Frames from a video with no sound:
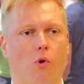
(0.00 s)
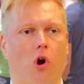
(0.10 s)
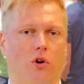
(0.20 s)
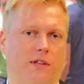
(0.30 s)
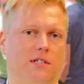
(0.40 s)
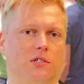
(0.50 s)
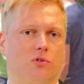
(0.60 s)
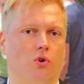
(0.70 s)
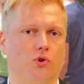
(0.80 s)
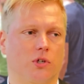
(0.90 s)
to work on this
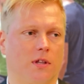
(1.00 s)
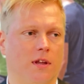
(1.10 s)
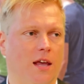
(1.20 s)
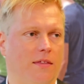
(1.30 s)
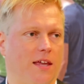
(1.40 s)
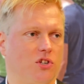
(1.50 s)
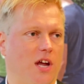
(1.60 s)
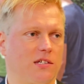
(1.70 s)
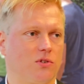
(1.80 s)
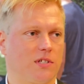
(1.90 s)
solution than
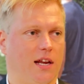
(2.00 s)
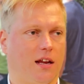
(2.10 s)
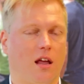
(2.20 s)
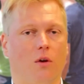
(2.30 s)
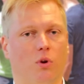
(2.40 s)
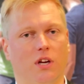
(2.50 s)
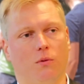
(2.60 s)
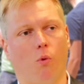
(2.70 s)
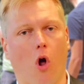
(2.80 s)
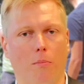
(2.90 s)
just to think we
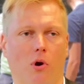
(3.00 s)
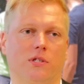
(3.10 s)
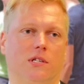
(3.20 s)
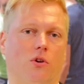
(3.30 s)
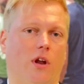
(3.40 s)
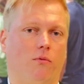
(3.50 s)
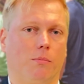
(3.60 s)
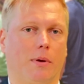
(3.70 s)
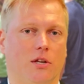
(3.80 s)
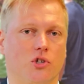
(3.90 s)
need wall boxes on every
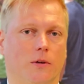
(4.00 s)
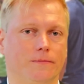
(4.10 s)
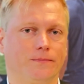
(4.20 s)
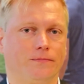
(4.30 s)
pitch.